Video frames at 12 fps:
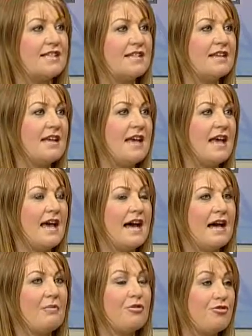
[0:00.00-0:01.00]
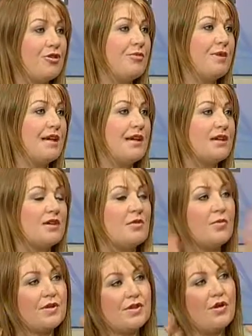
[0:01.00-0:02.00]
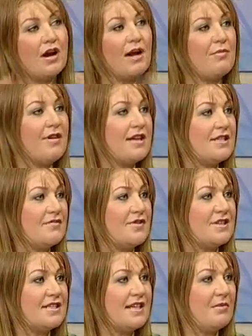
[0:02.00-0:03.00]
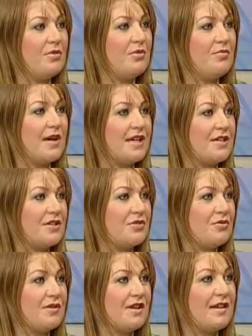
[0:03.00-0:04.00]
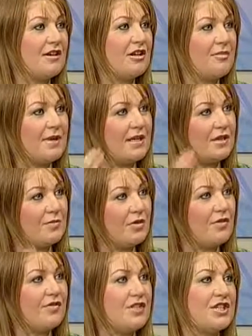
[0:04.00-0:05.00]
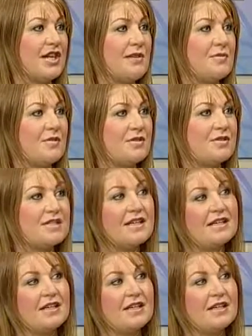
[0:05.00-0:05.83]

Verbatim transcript: And um, grooming with your eyebrows, for example, making sure that they're going to be in the perfect shape because